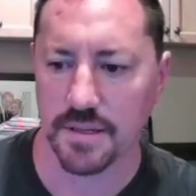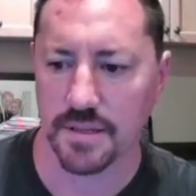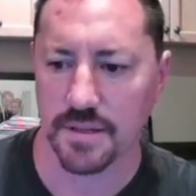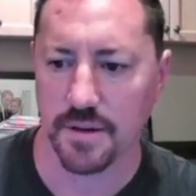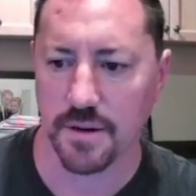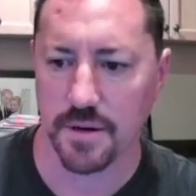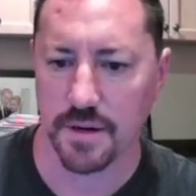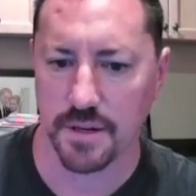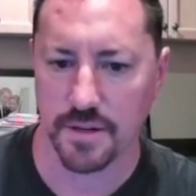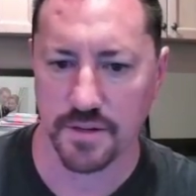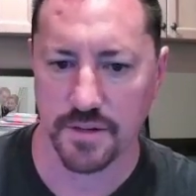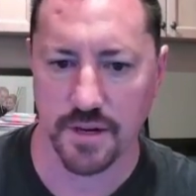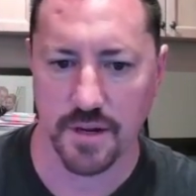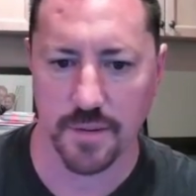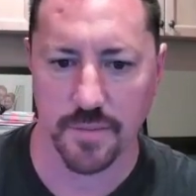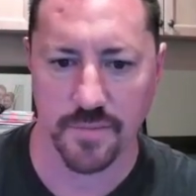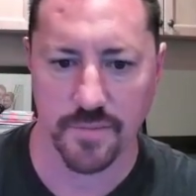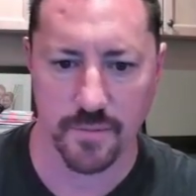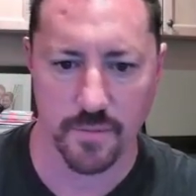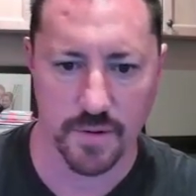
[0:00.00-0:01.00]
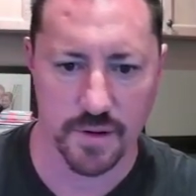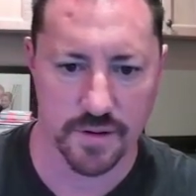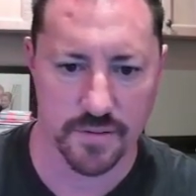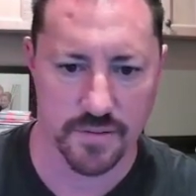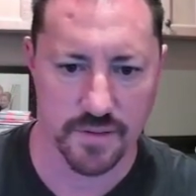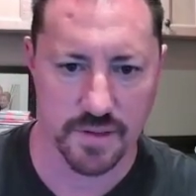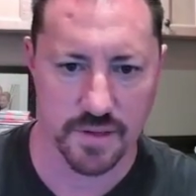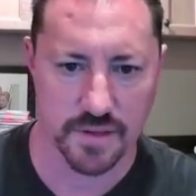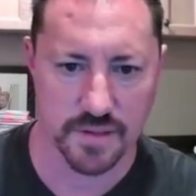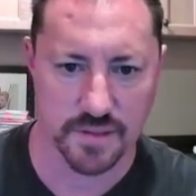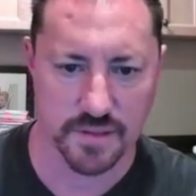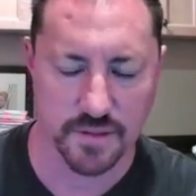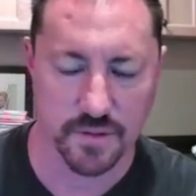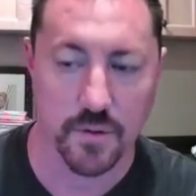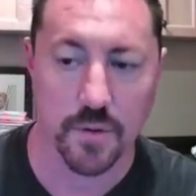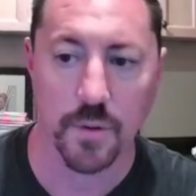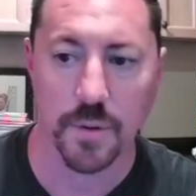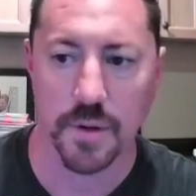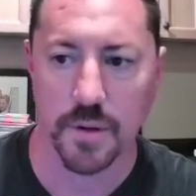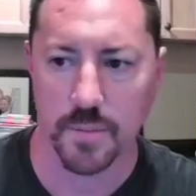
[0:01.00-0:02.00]
a starting job for one of these
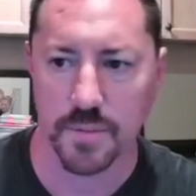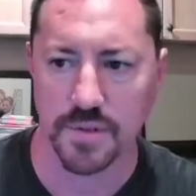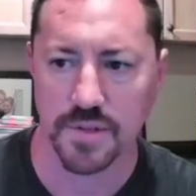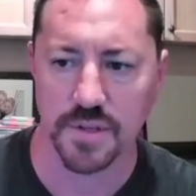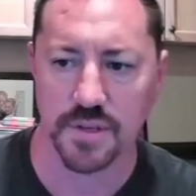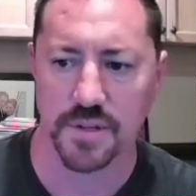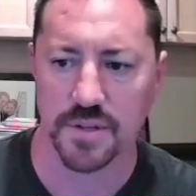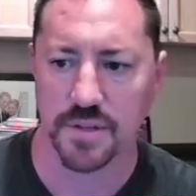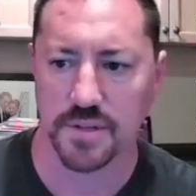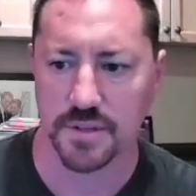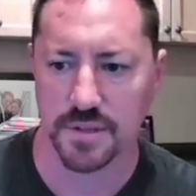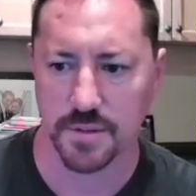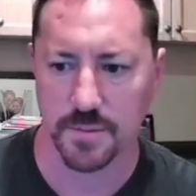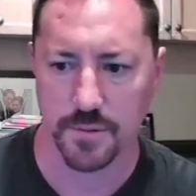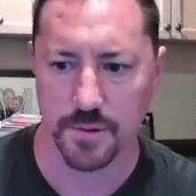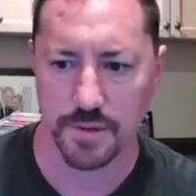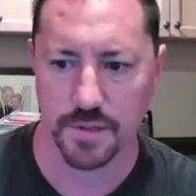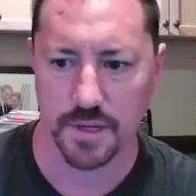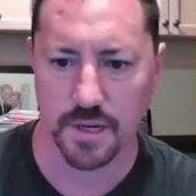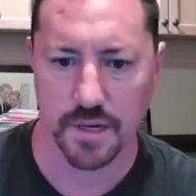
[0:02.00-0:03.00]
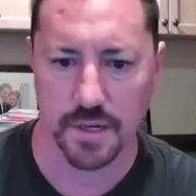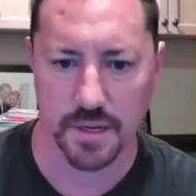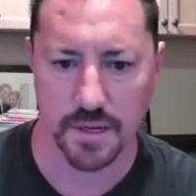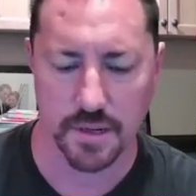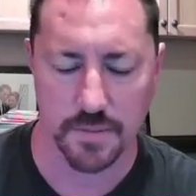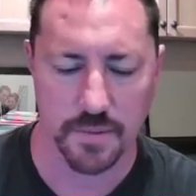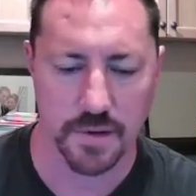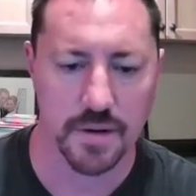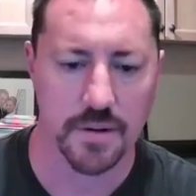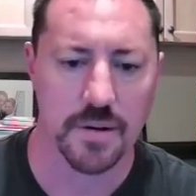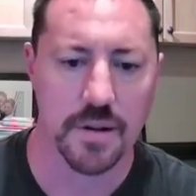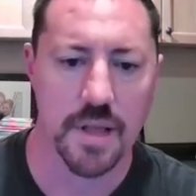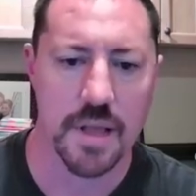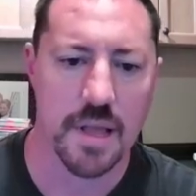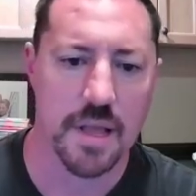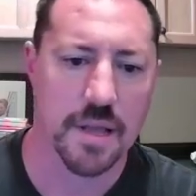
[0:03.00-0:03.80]
scoring positions that we're talking about.